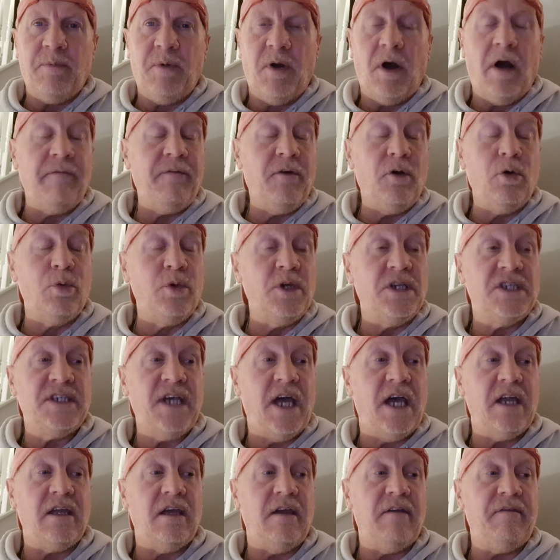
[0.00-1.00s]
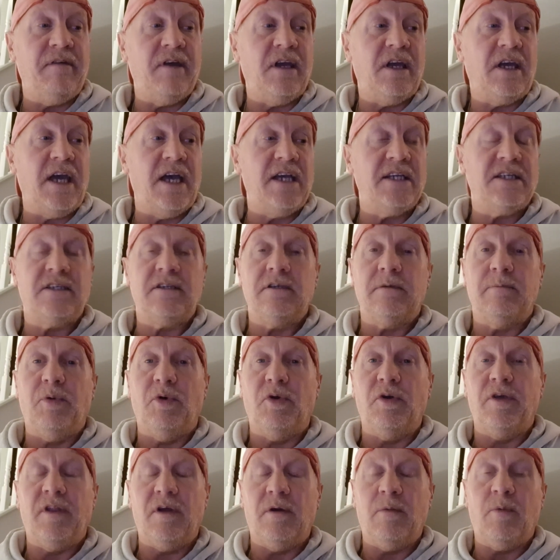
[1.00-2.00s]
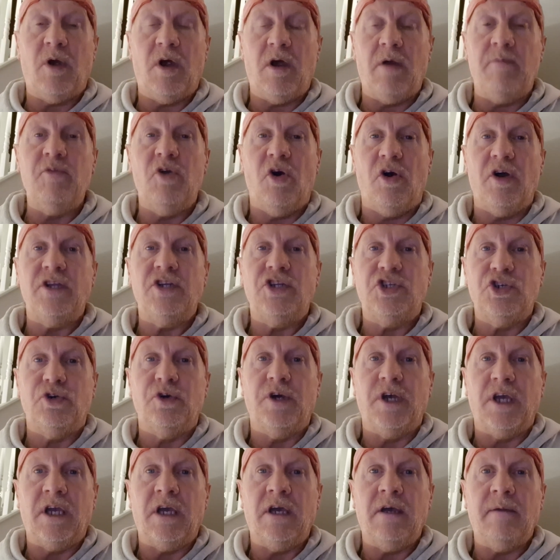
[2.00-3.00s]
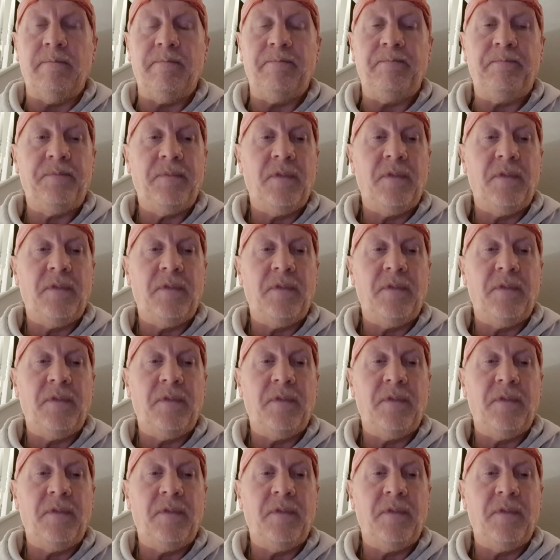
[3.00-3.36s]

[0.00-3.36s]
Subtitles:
But I've always said, if it gets to the point where I'm not enjoying it,